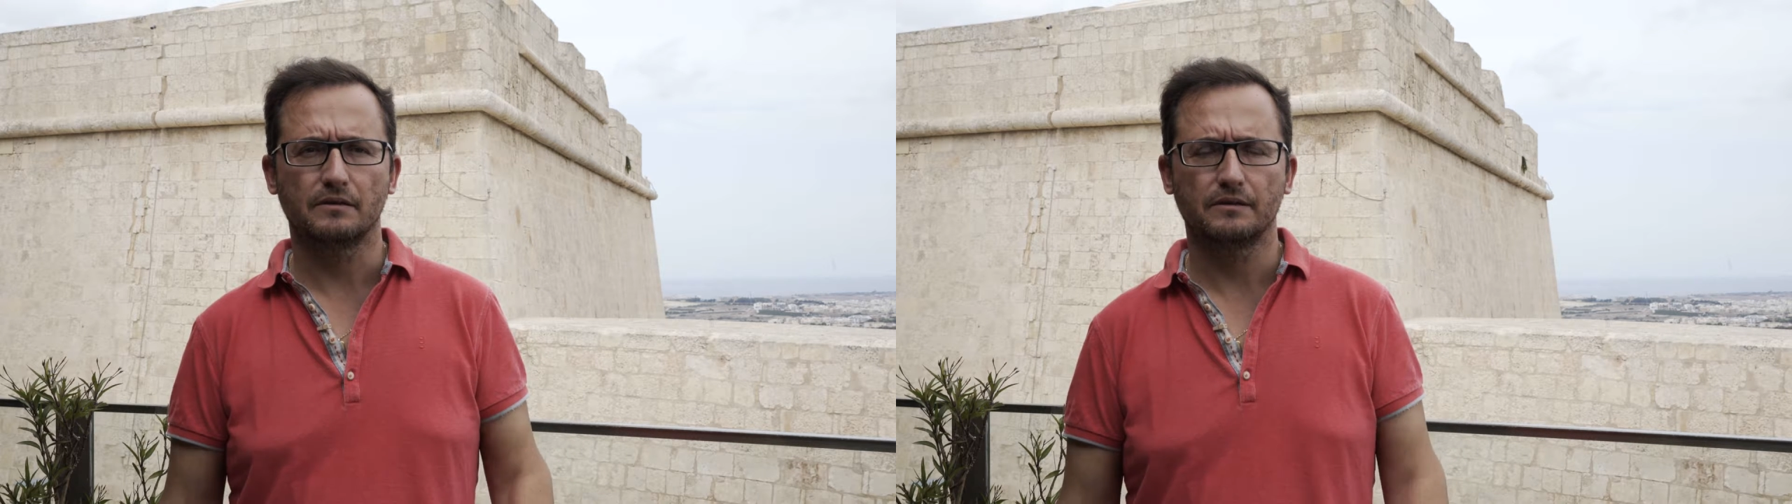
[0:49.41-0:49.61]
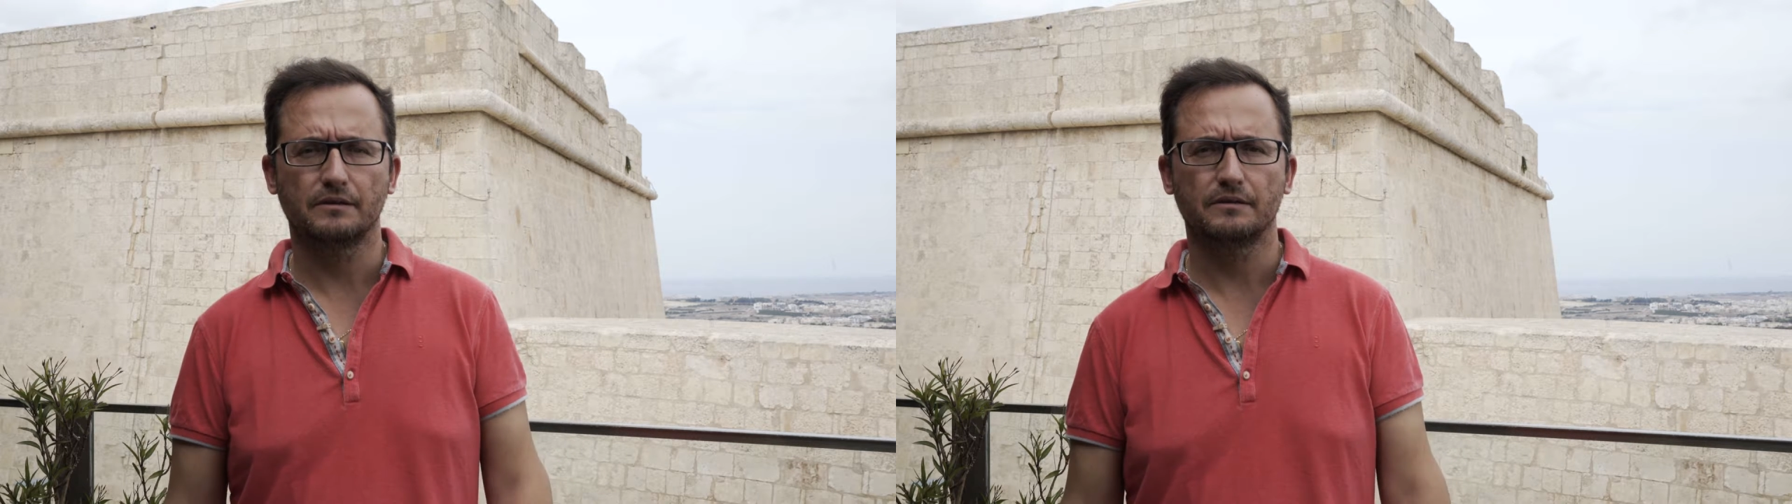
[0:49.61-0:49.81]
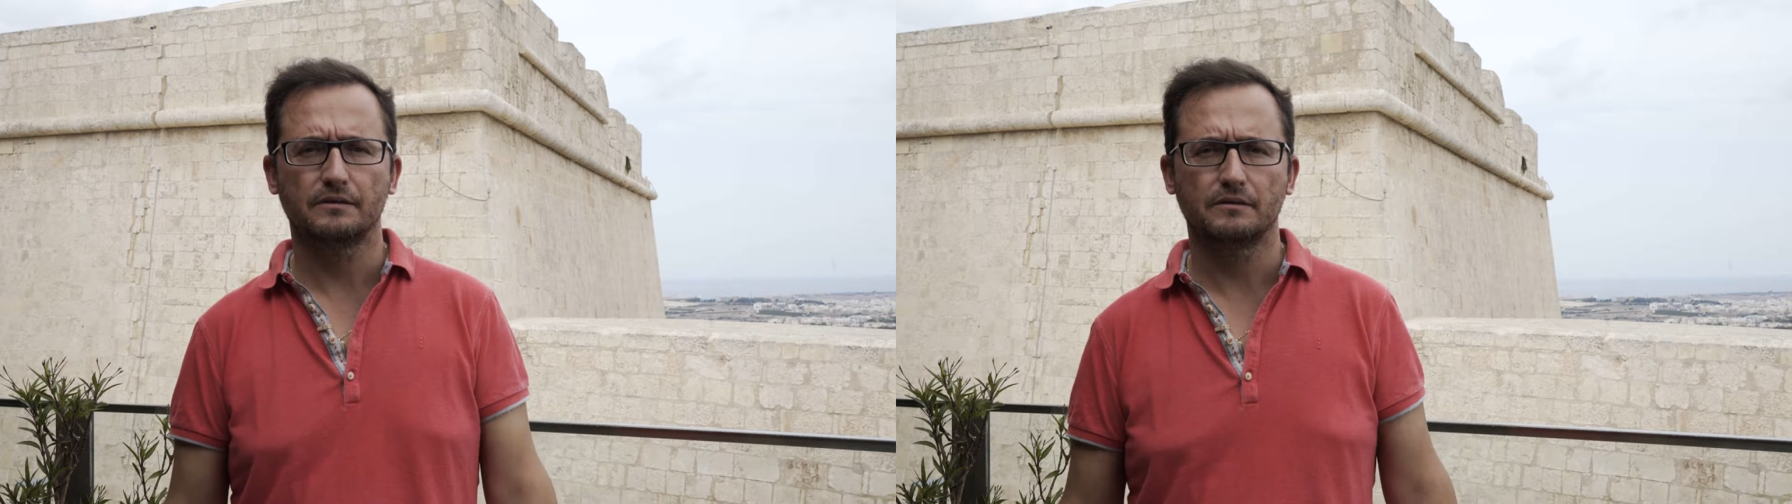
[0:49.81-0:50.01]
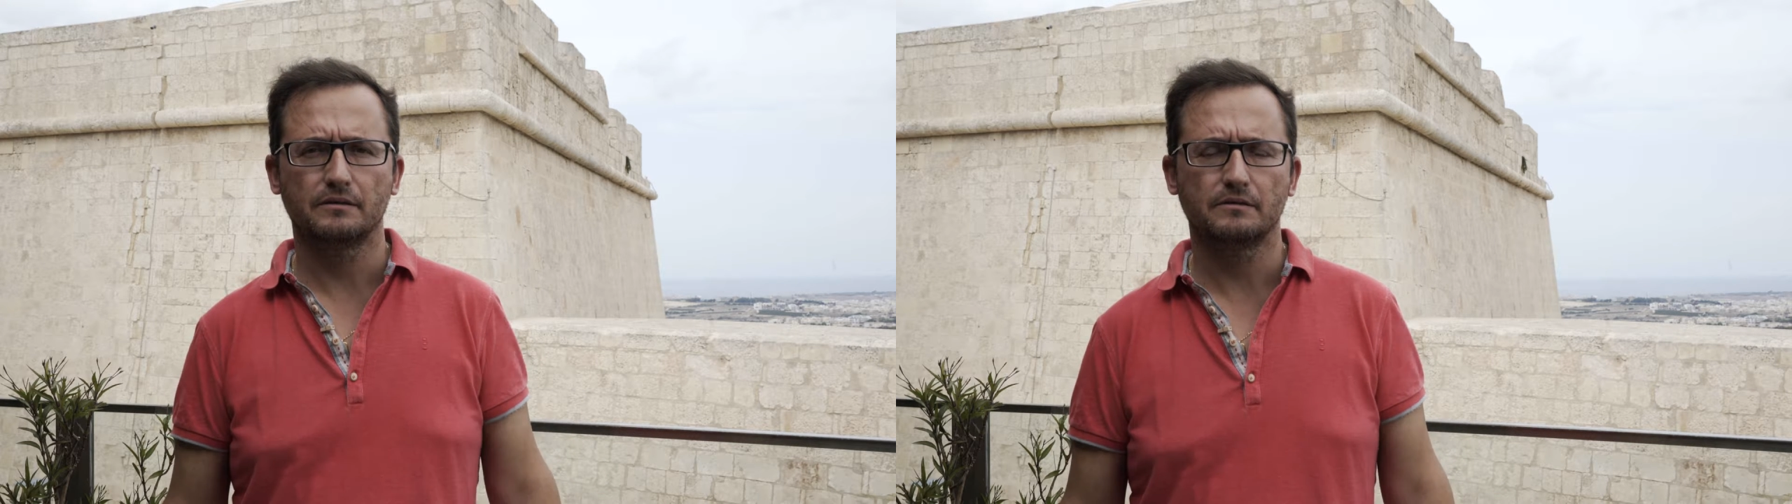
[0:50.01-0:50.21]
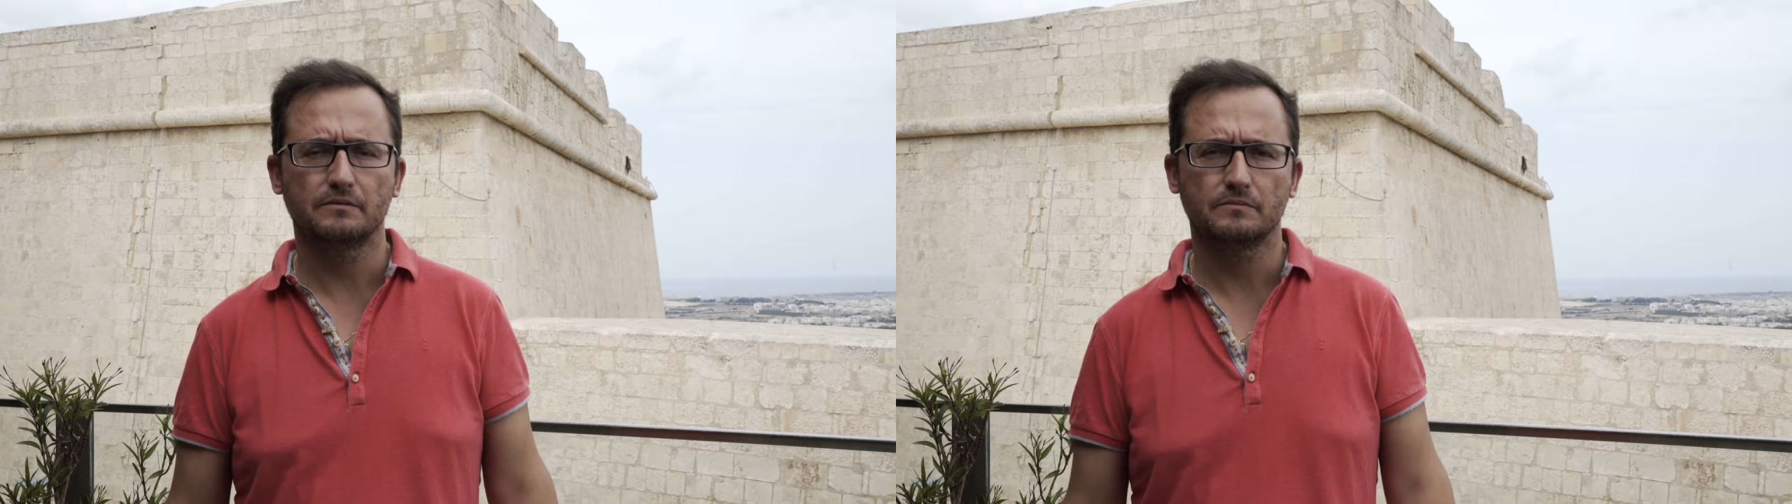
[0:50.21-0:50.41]

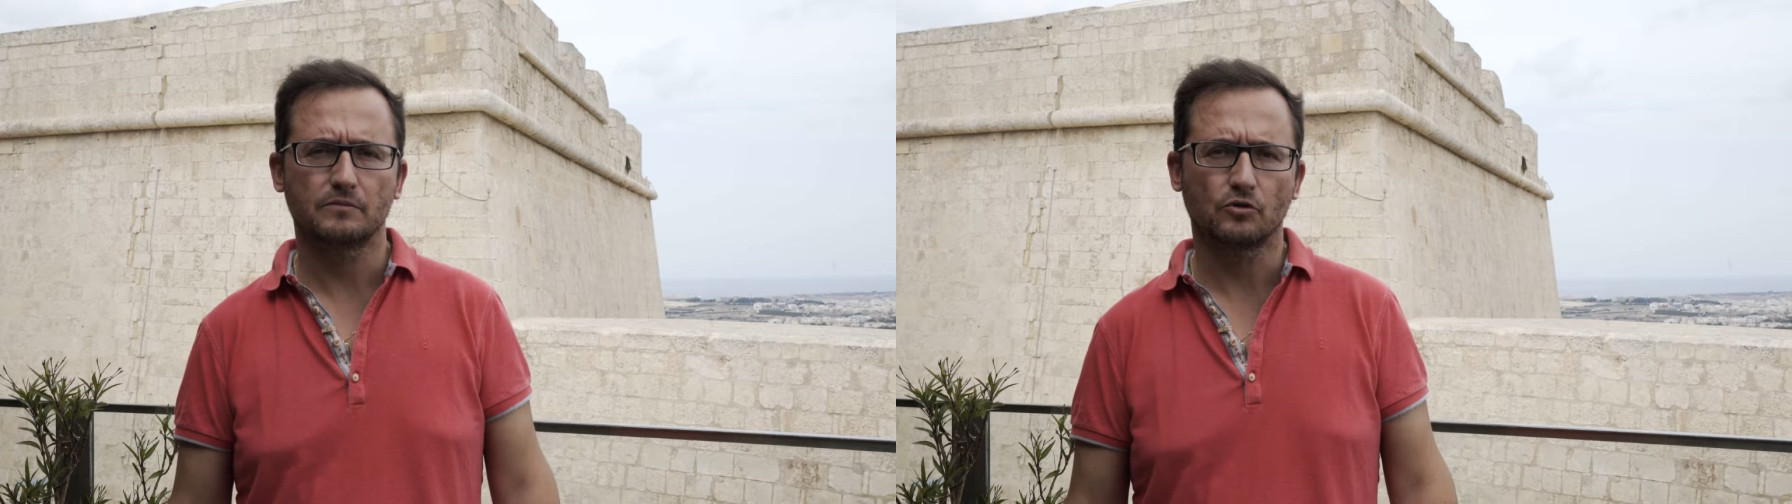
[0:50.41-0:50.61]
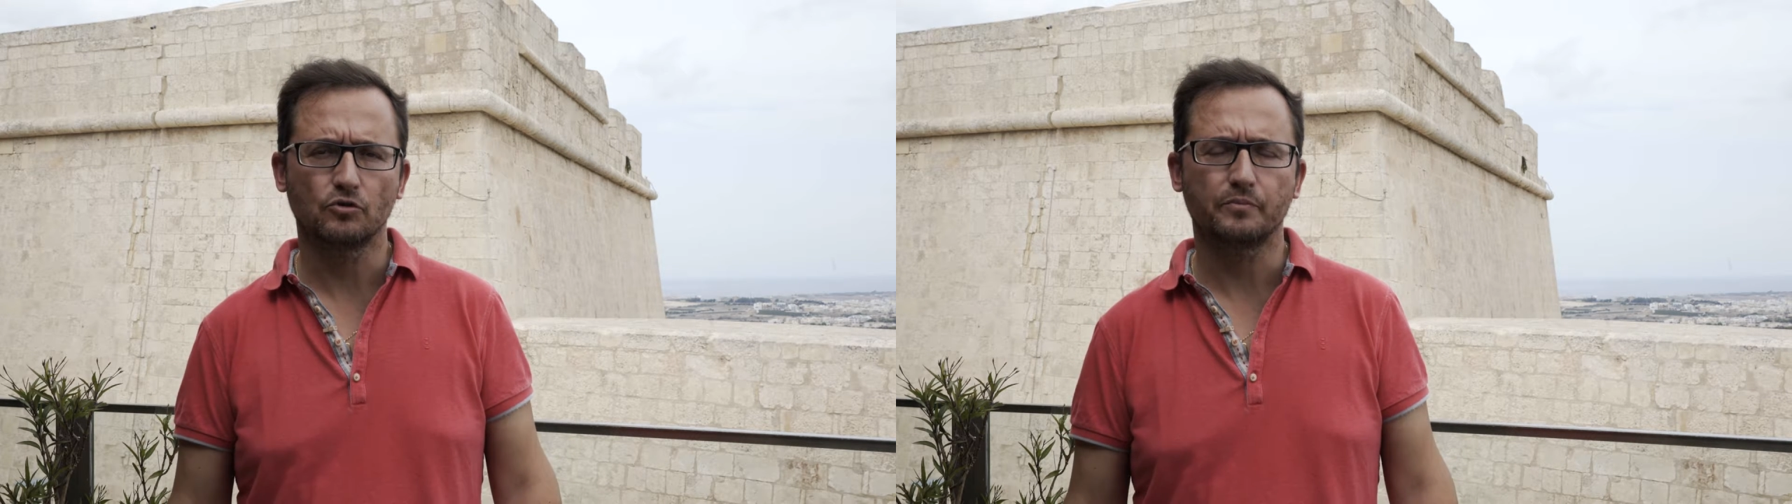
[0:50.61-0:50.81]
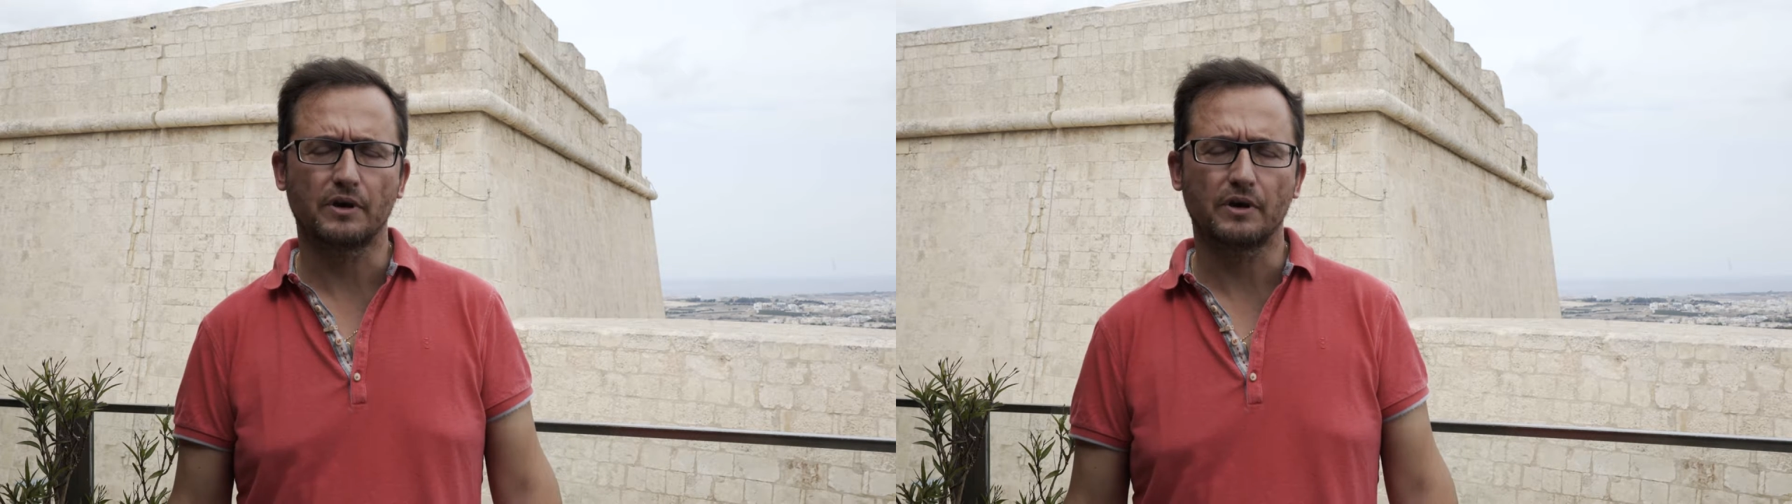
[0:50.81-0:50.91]
good